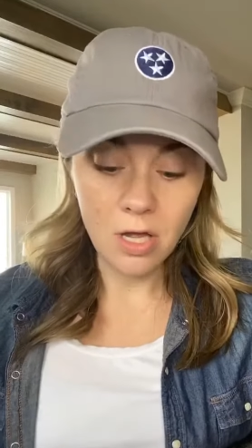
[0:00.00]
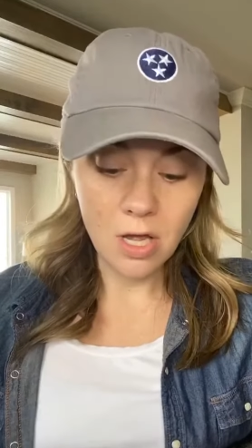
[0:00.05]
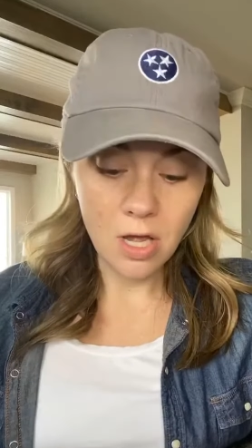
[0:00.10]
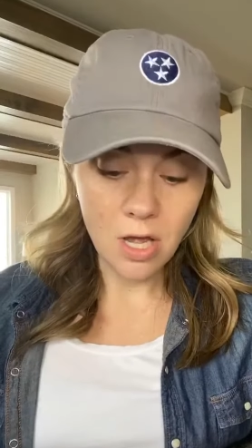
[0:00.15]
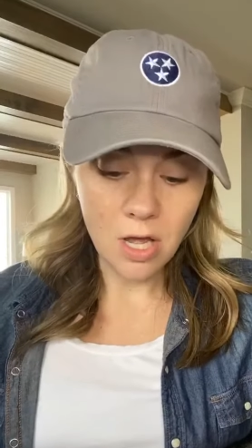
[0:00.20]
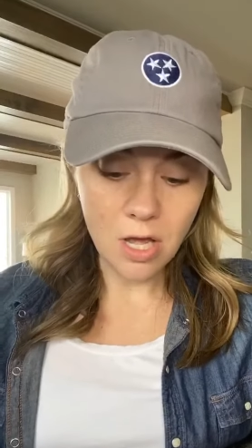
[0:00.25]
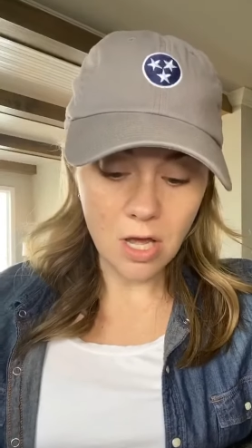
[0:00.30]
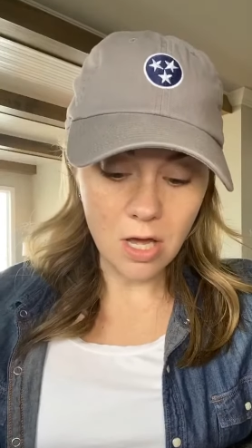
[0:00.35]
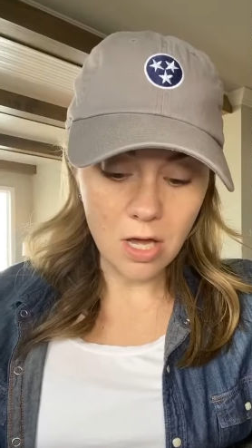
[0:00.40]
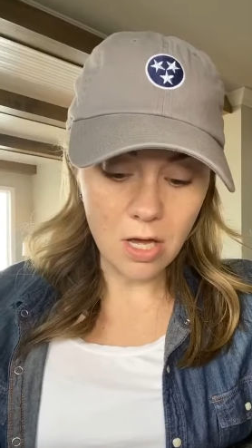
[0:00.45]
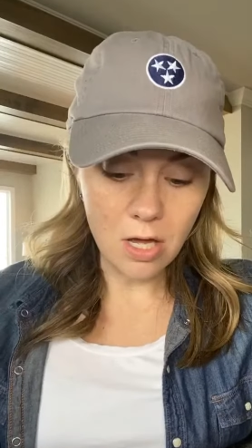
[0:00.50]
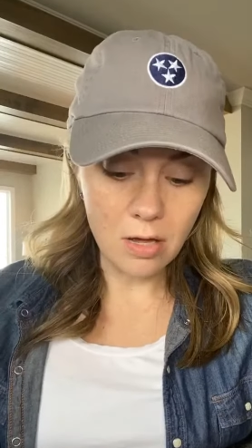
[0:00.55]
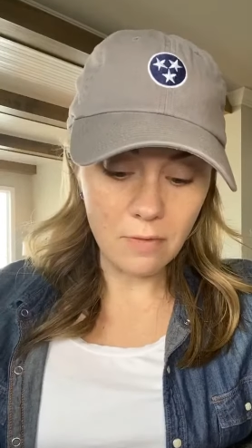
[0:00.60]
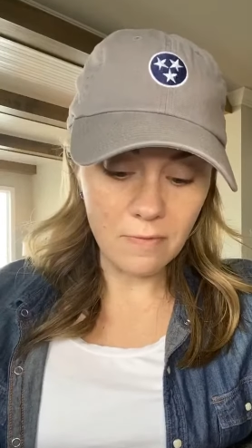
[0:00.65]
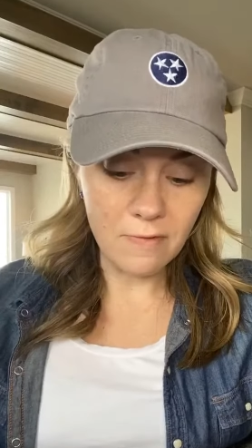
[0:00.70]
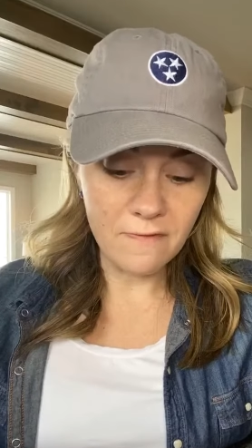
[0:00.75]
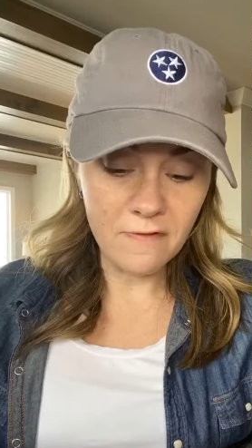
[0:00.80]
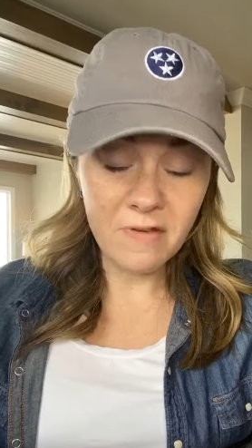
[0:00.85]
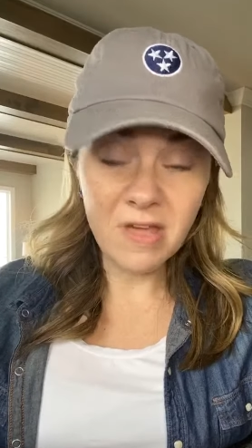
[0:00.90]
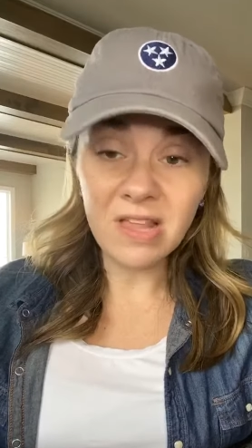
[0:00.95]

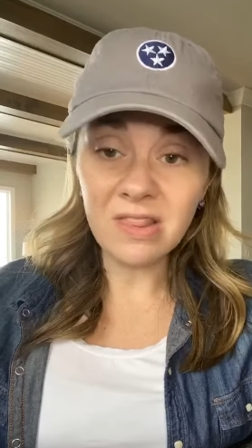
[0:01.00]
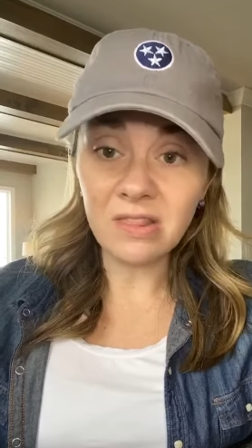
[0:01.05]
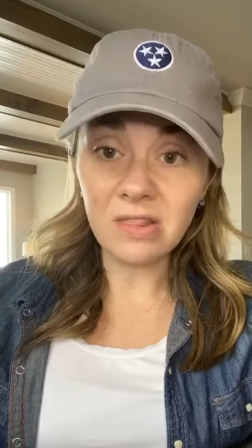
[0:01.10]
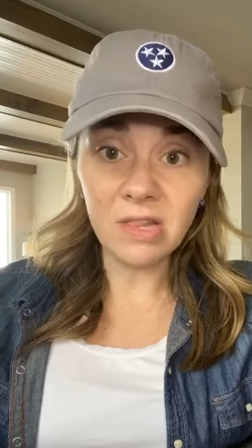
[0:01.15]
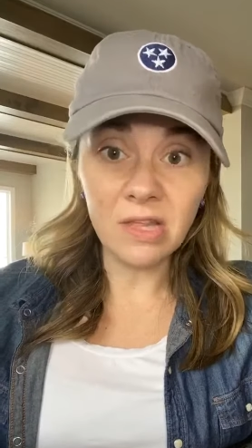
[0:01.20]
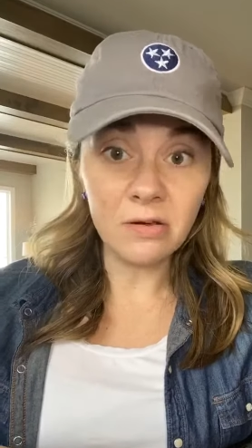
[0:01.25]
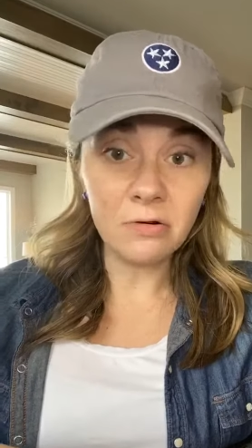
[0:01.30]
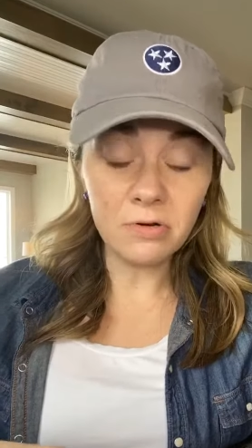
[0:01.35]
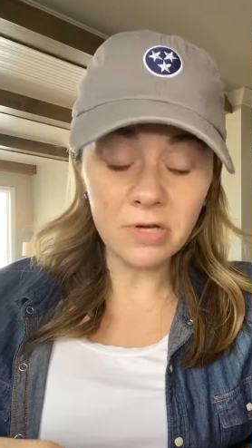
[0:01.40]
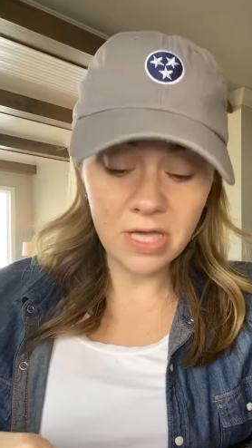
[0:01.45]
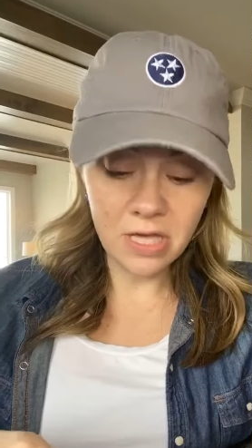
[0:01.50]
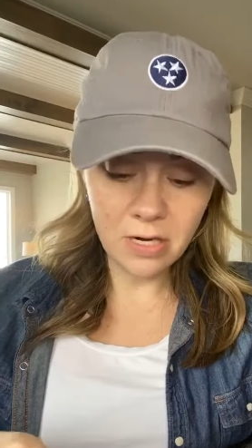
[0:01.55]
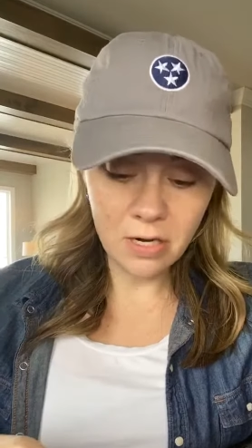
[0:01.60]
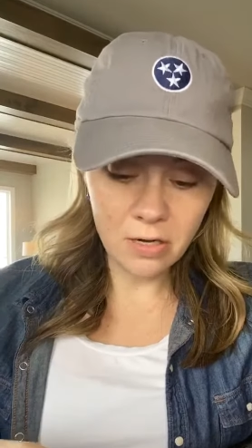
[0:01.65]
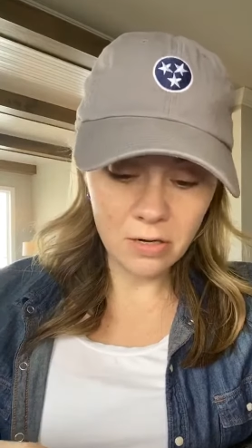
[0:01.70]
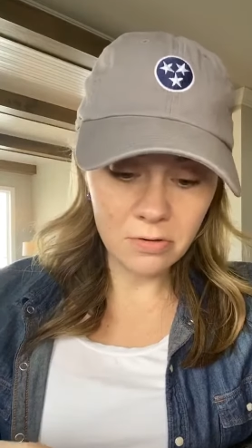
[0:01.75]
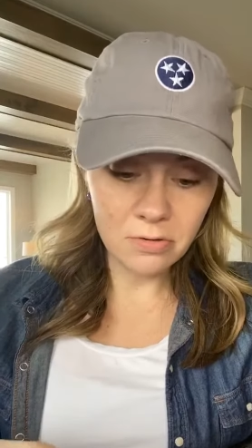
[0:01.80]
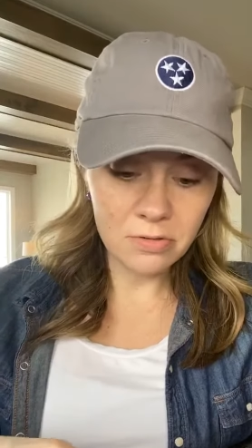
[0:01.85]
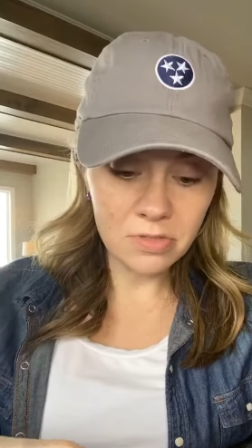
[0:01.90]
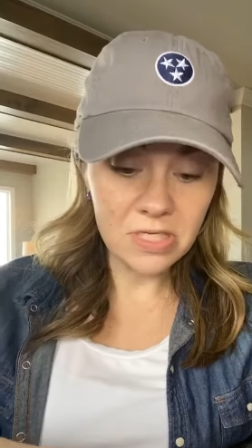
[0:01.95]
If you got little
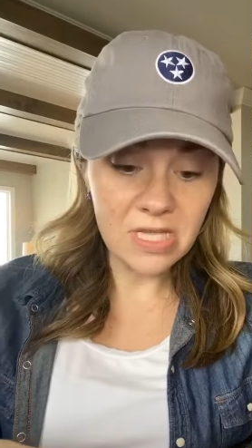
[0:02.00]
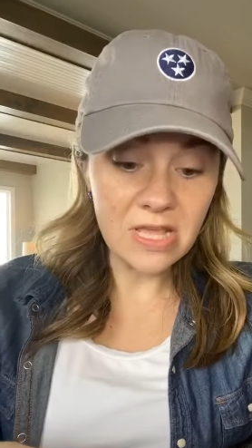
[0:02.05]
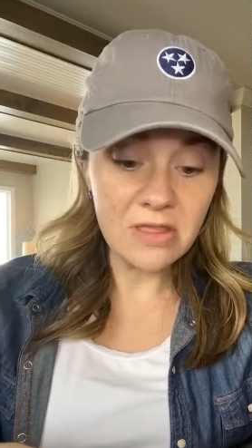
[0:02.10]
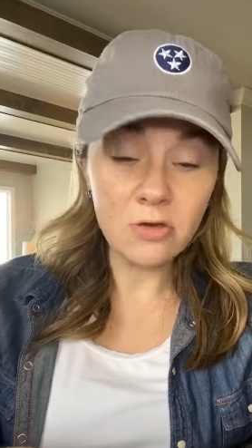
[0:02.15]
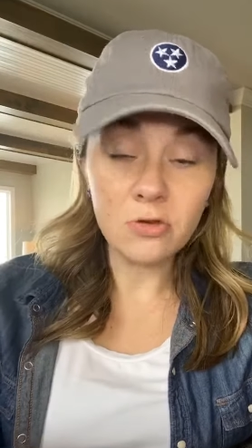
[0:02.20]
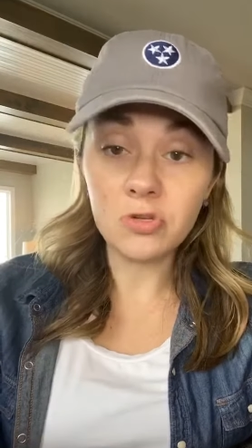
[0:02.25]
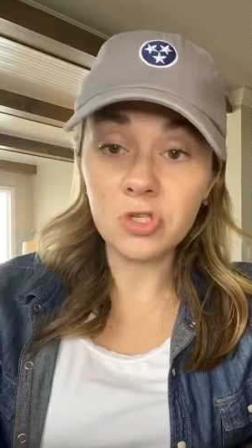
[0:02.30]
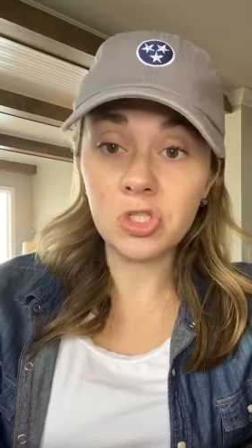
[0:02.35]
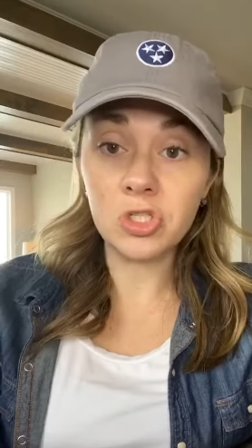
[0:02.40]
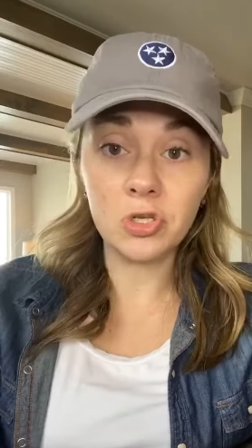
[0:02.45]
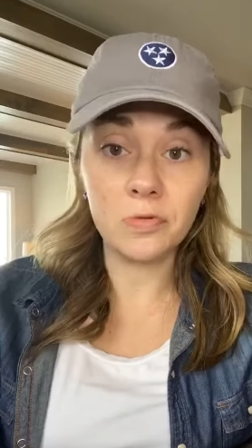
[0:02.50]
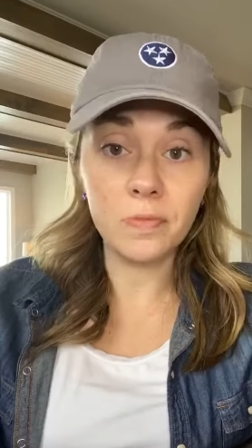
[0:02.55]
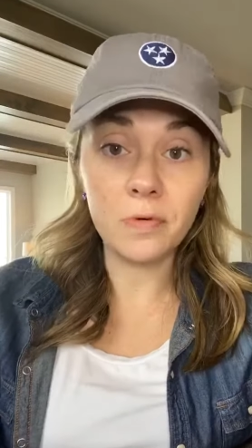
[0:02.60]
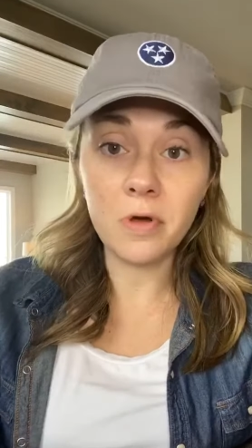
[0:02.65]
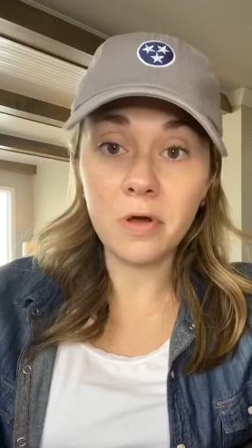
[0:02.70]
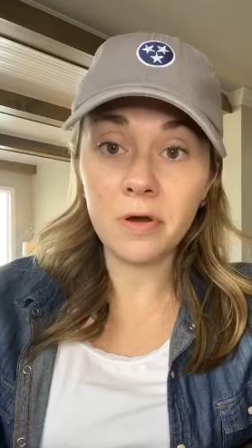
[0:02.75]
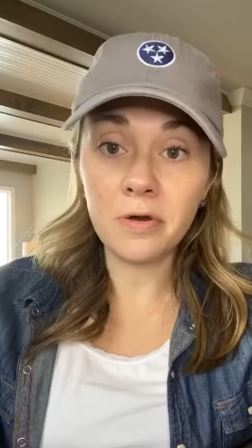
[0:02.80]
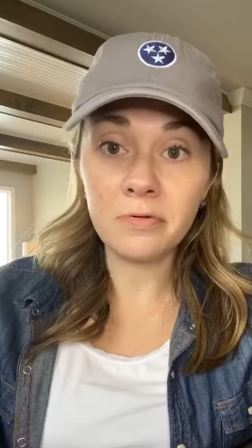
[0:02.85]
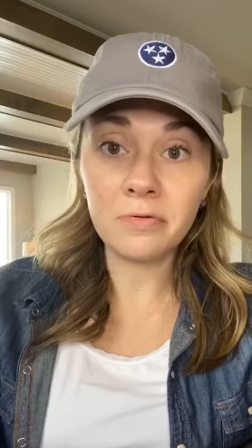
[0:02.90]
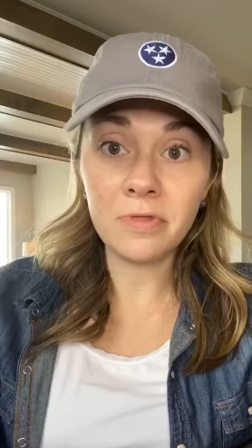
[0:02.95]
kiddos and they're super
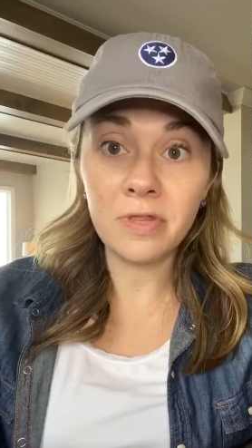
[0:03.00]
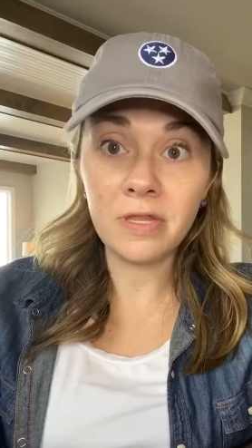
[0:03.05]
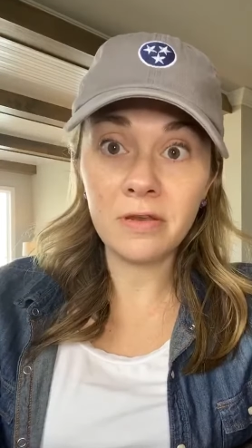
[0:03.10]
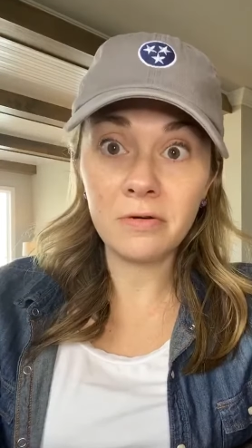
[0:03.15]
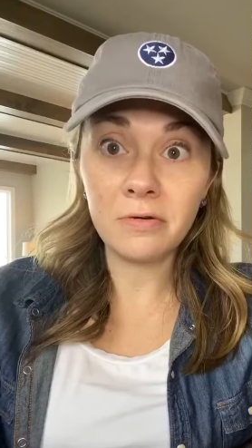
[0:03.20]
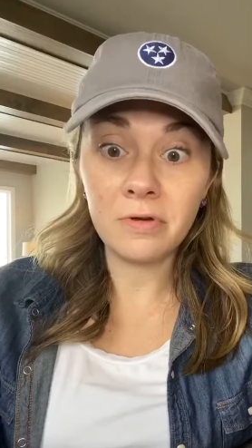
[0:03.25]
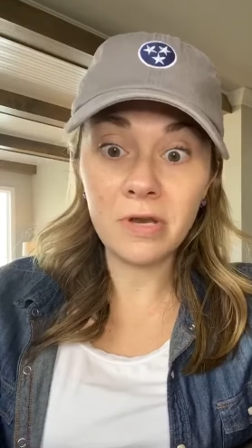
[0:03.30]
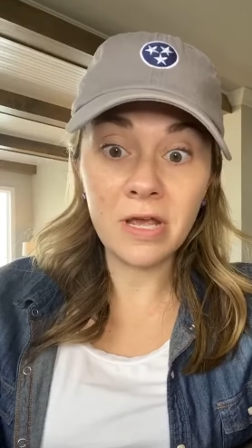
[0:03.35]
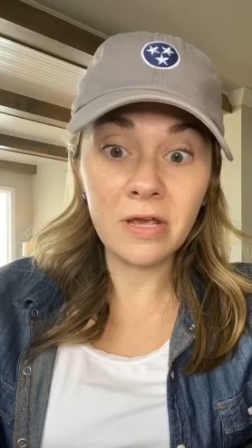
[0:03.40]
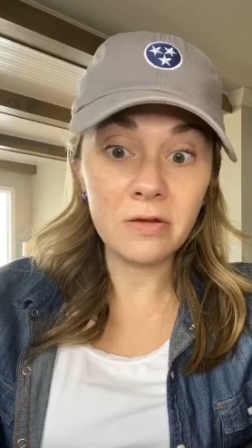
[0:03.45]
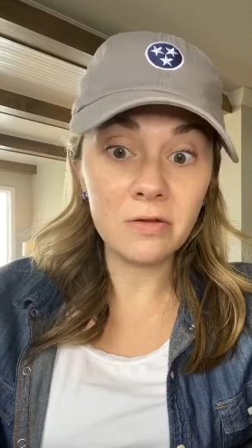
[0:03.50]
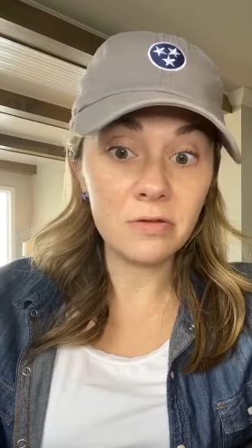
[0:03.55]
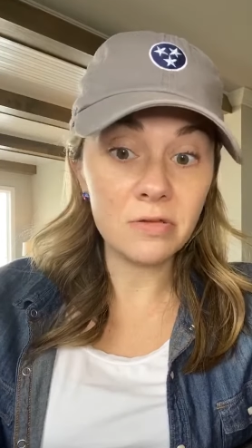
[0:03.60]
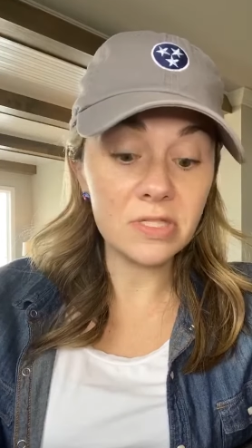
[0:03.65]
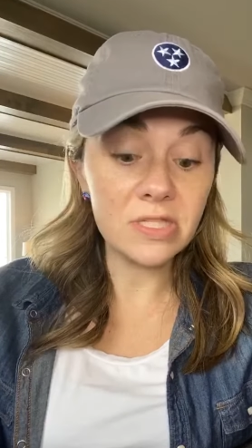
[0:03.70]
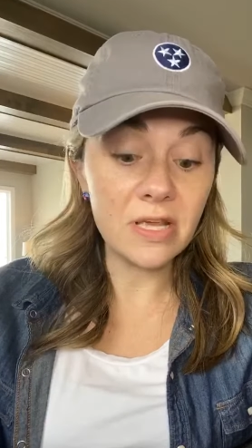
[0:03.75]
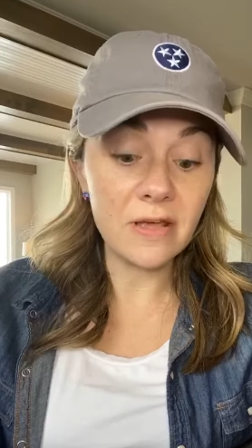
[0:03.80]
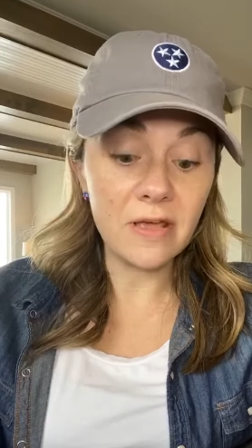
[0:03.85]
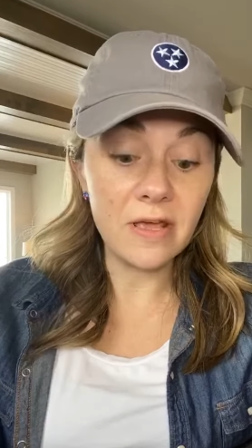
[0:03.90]
hard on their nails,